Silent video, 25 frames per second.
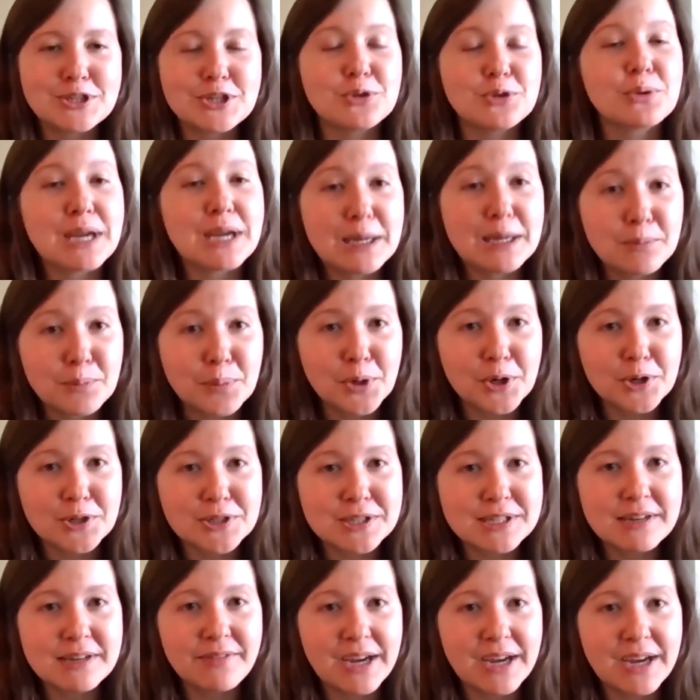
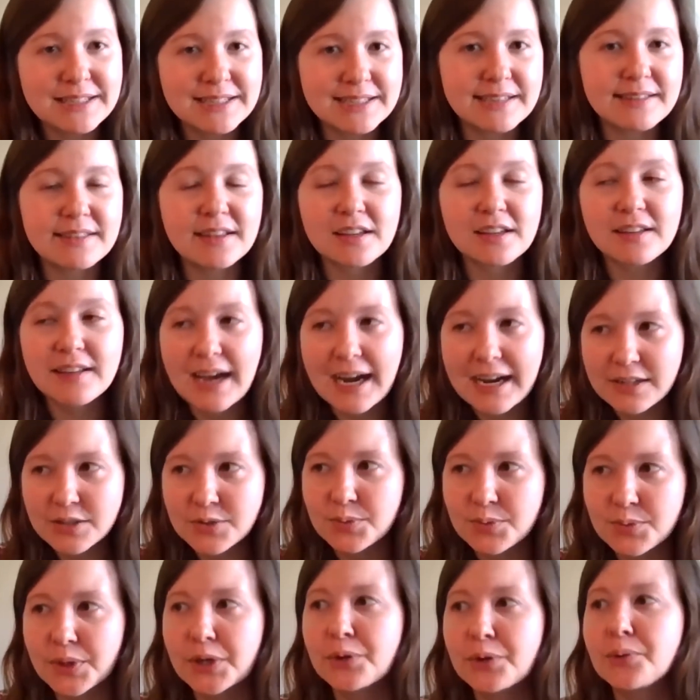in-person events in the
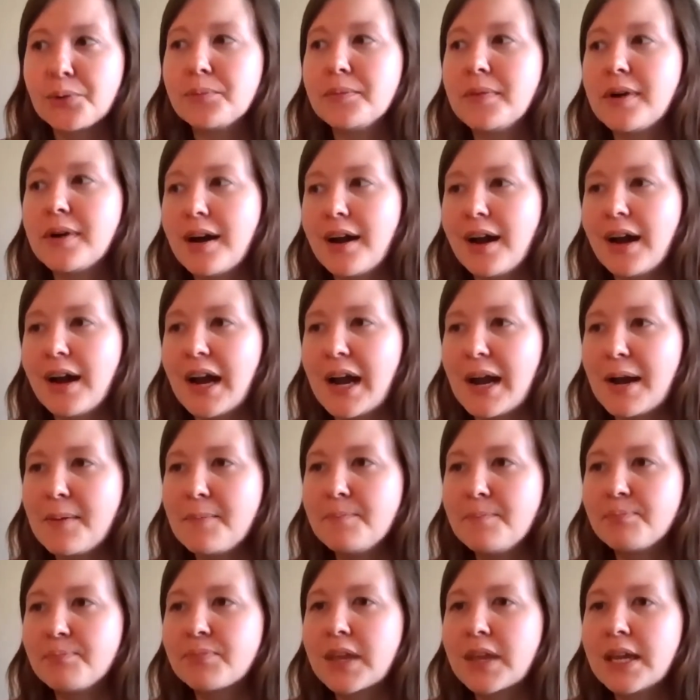classroom.
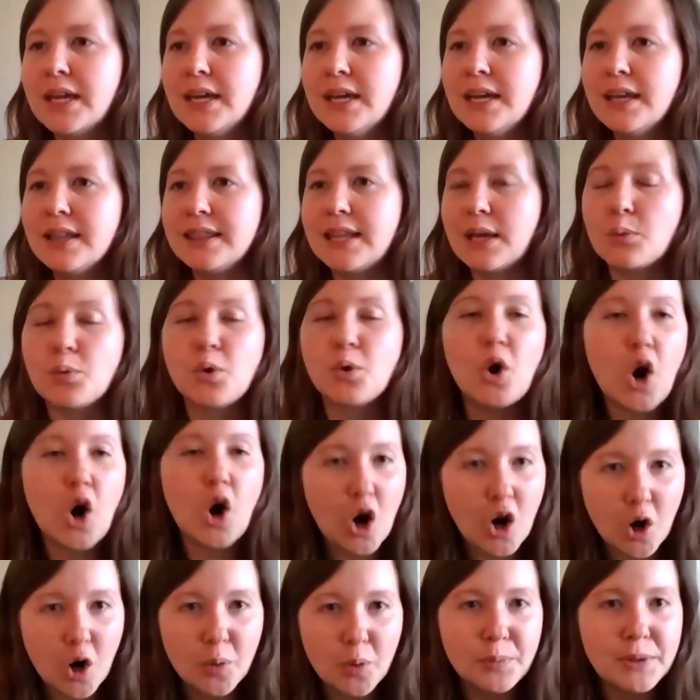They will
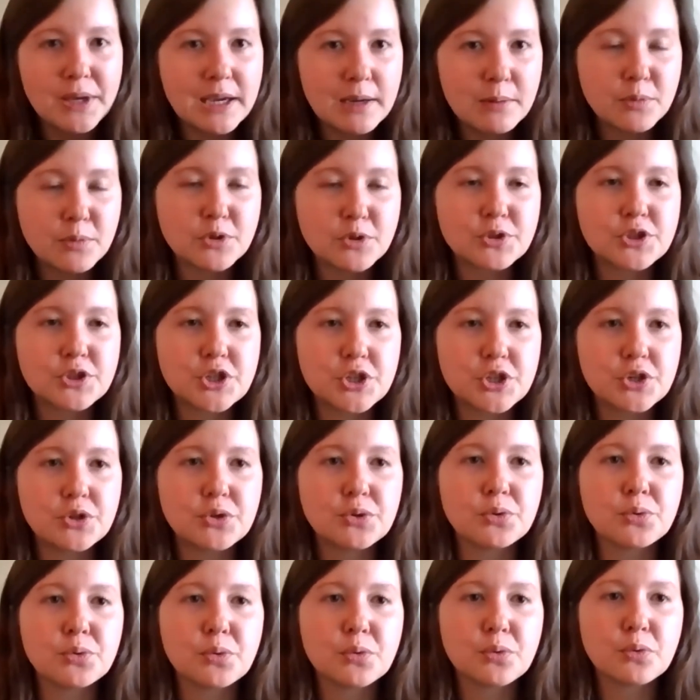all be able
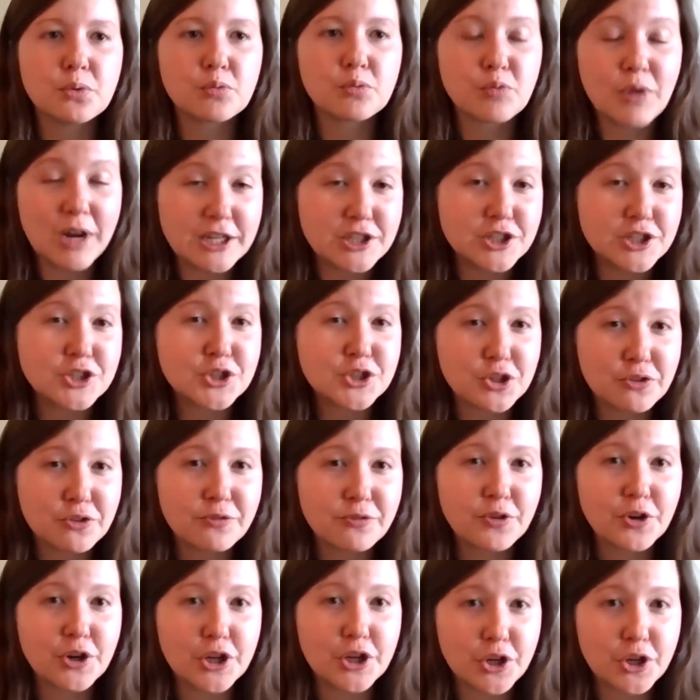to register
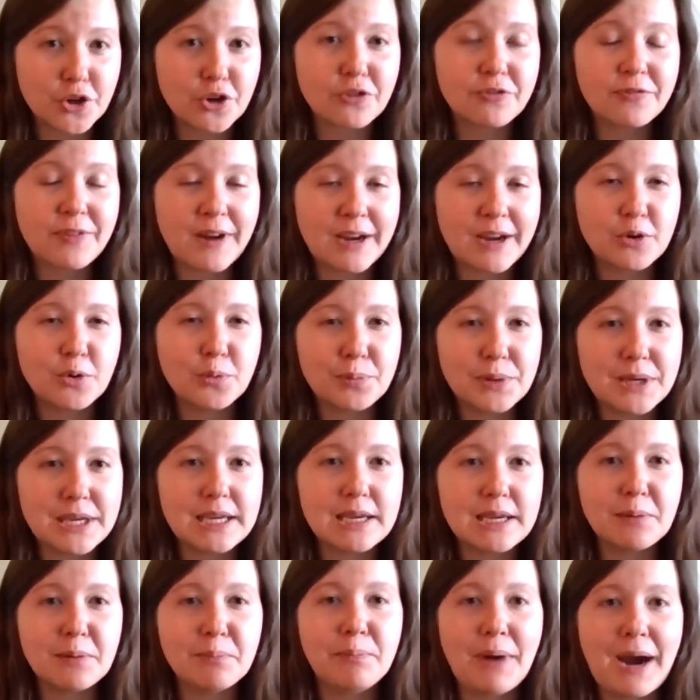for your final
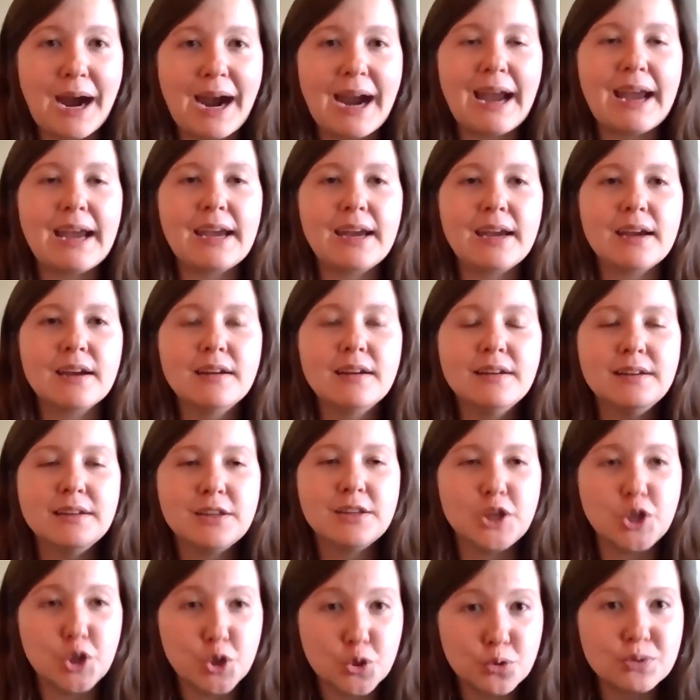B by
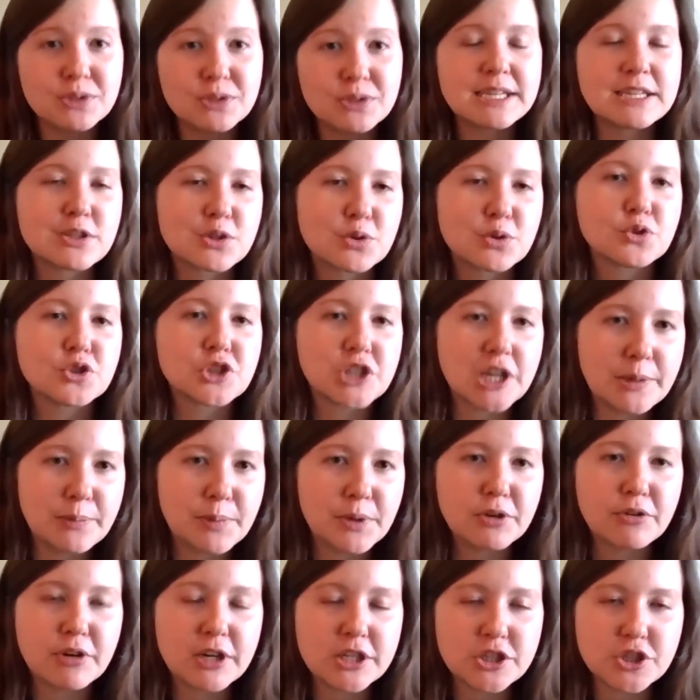using school
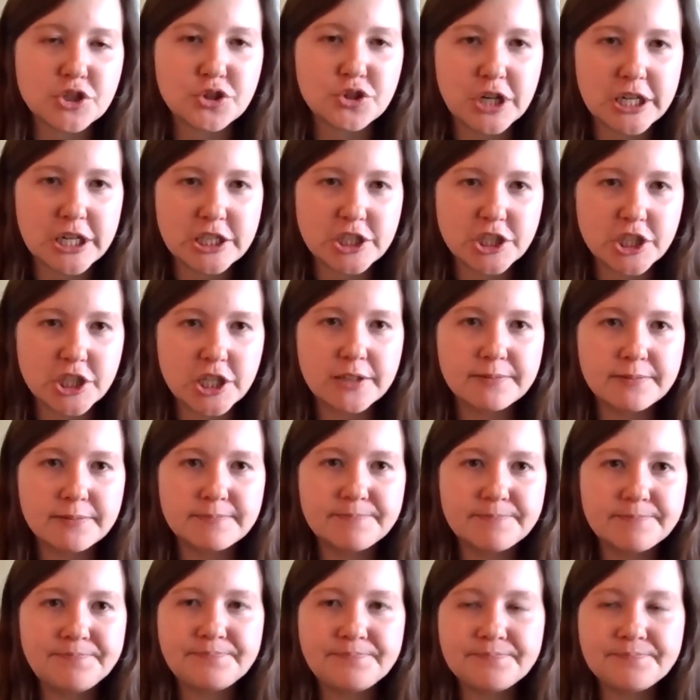champion registration.